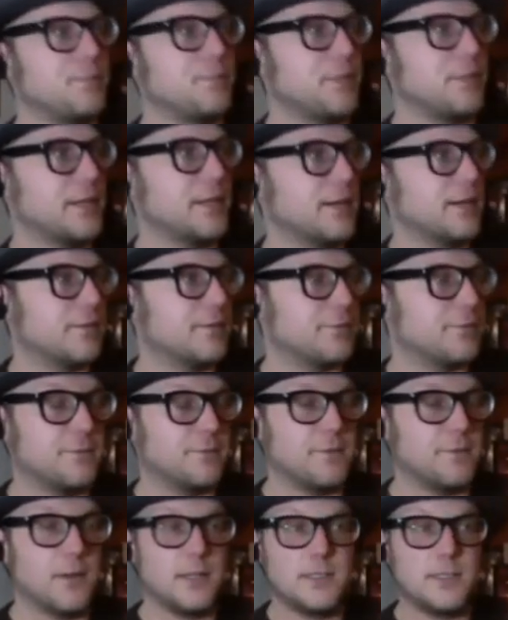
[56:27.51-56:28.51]
been a
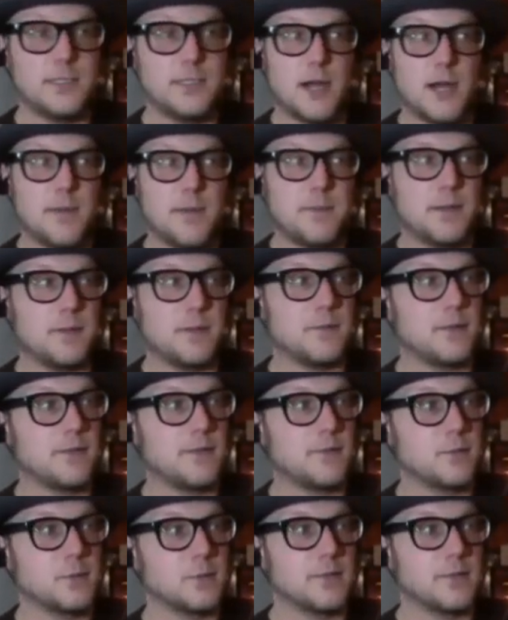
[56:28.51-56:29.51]
fun topic with
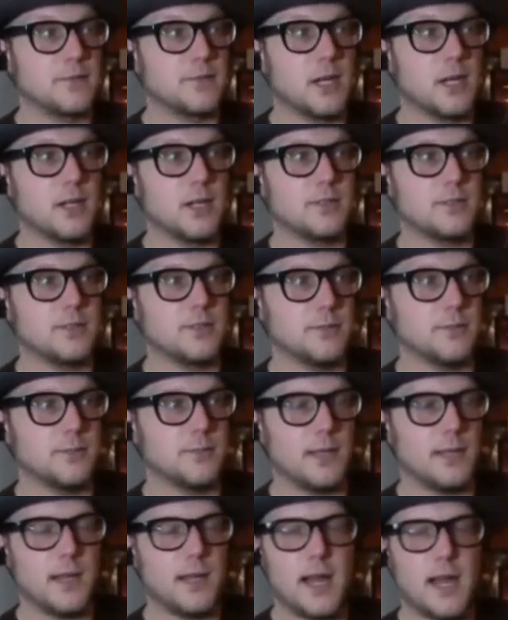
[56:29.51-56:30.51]
everyone I've talked to.
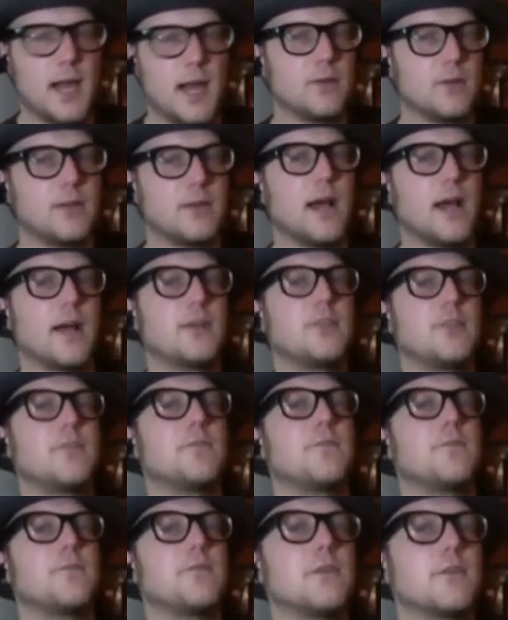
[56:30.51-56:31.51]
How do you
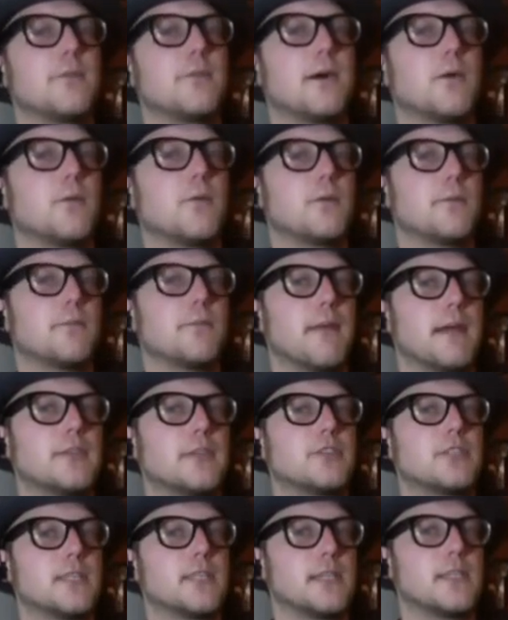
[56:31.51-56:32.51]
feel about where
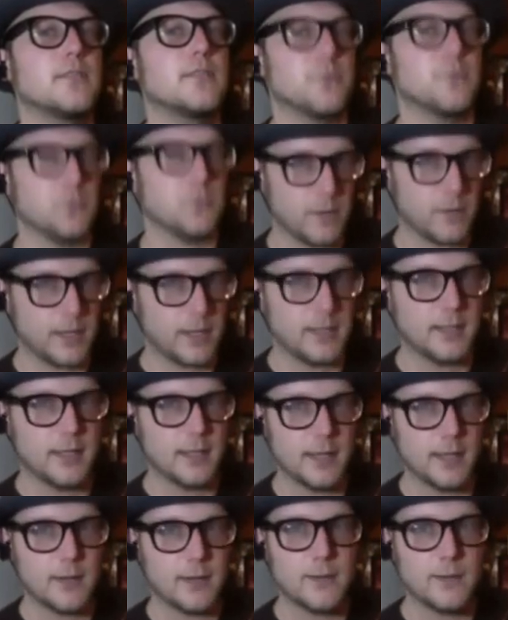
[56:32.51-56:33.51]
magic is right
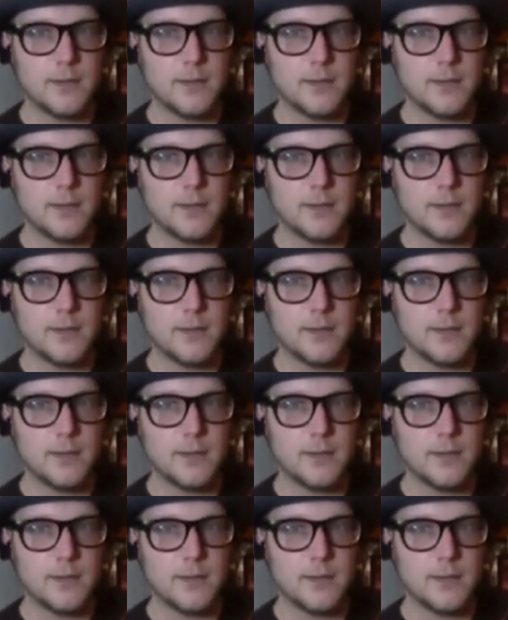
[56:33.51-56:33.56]
now?